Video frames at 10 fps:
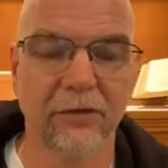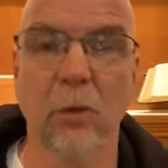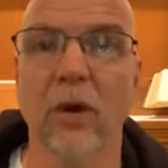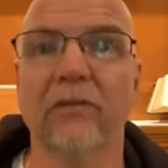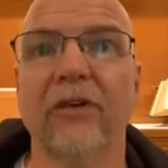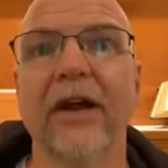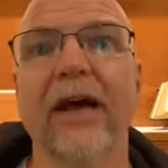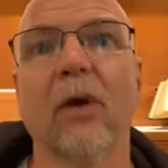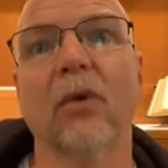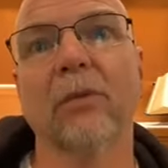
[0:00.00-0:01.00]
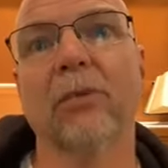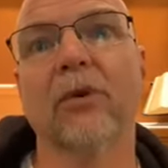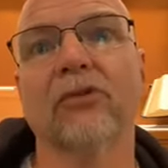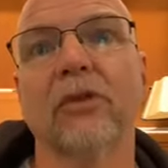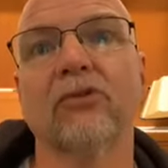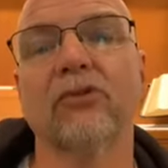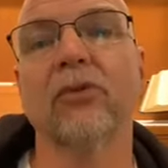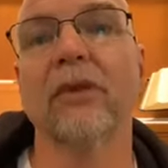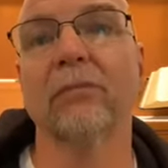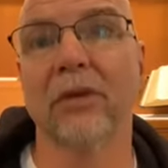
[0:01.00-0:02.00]
if you want to find out what a person
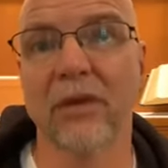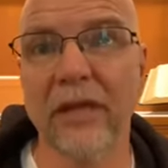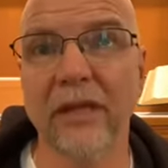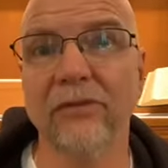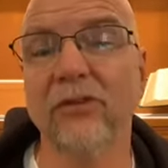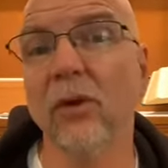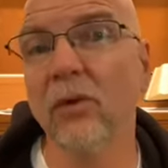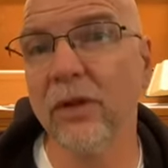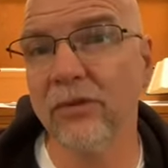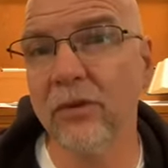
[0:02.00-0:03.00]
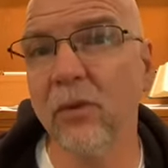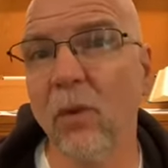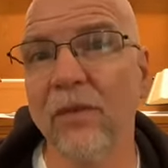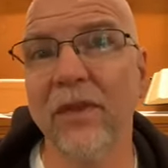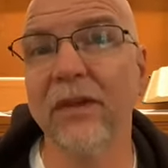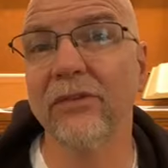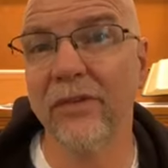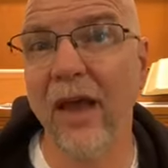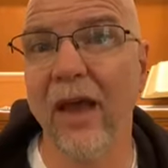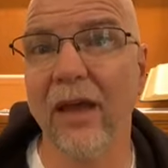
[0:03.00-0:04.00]
truly believes, don't listen to what they
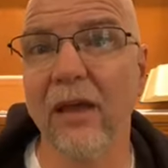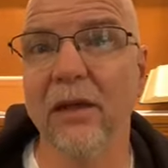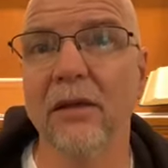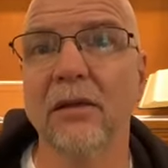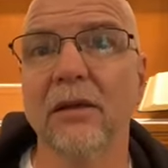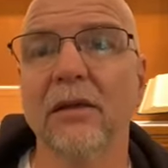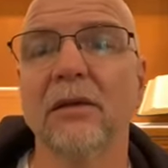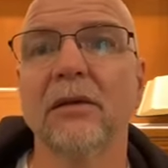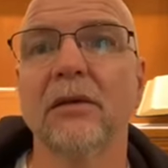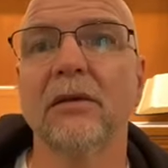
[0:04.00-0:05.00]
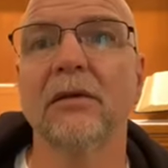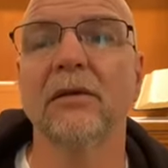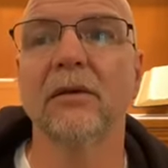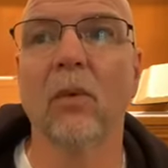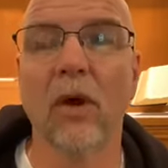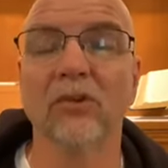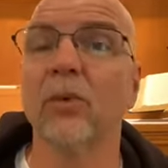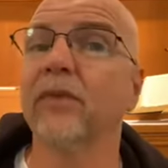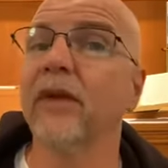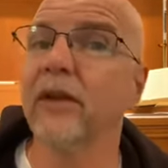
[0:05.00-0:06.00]
say,
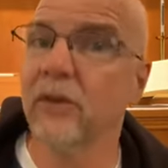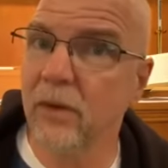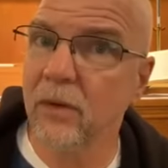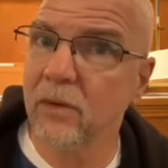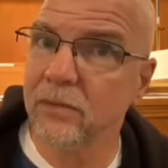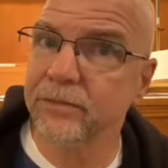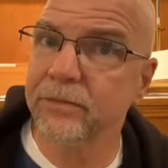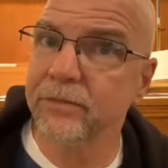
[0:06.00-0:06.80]
watch what they do.